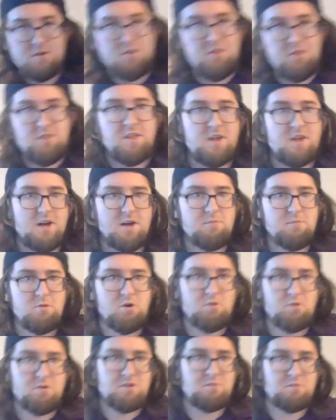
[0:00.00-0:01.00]
thing I'm
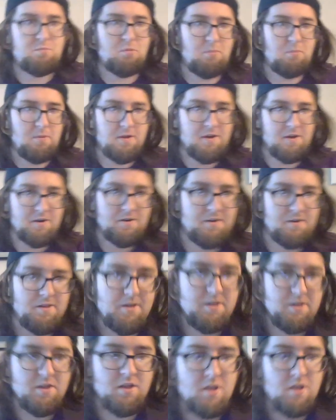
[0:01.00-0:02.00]
always prepared.
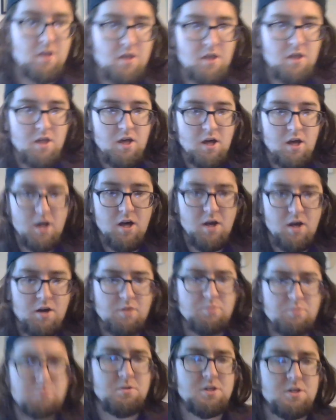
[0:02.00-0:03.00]

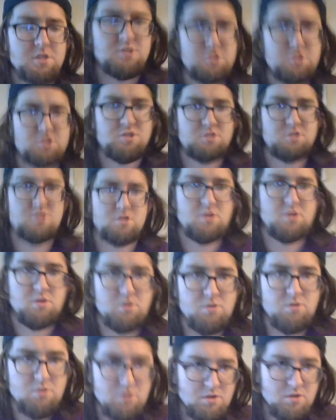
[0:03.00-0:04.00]
And just
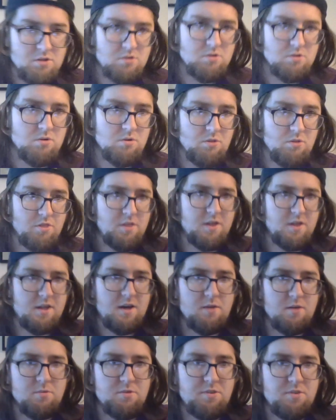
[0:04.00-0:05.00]
so you don't think
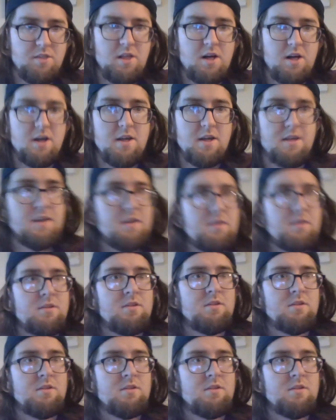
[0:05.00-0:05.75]
I was lying,